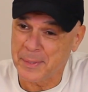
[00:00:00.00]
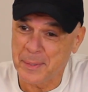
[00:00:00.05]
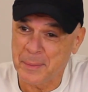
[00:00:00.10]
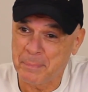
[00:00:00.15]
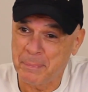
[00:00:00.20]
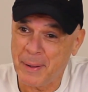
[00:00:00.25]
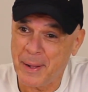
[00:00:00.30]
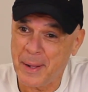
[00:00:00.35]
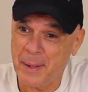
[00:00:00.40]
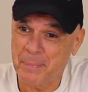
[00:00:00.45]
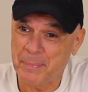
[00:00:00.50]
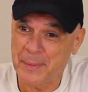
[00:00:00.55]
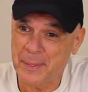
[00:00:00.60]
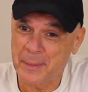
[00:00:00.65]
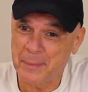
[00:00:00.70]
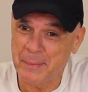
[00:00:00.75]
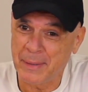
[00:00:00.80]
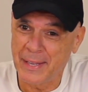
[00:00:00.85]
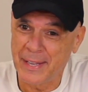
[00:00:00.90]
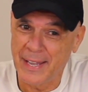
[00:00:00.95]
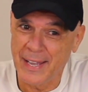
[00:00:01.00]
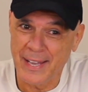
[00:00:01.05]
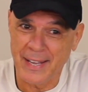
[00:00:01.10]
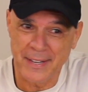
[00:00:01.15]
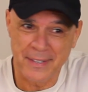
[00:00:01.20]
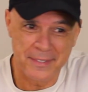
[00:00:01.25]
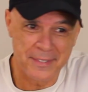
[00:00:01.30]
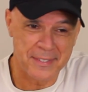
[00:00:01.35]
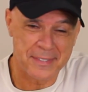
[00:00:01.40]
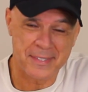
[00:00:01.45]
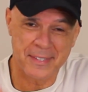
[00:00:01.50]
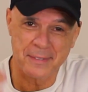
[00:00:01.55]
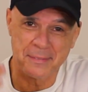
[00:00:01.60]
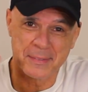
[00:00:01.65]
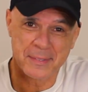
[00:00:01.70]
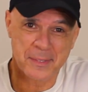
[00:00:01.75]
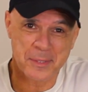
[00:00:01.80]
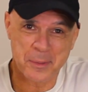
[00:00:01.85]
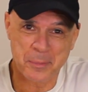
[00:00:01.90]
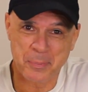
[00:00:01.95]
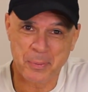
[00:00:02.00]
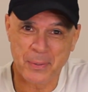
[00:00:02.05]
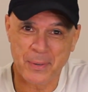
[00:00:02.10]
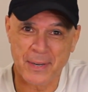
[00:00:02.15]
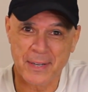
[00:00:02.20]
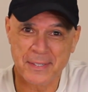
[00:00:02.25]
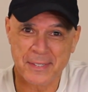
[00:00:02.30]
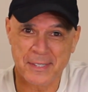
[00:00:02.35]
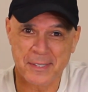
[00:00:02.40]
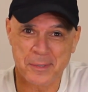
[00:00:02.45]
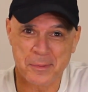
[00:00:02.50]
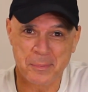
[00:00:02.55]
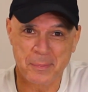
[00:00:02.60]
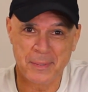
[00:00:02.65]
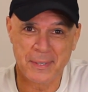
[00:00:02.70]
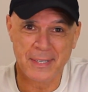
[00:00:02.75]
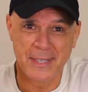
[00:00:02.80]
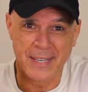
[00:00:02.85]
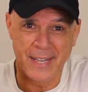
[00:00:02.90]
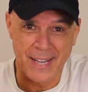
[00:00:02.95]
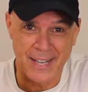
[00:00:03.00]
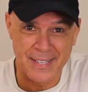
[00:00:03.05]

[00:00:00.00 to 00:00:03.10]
that popped into my head, and this even surprises me,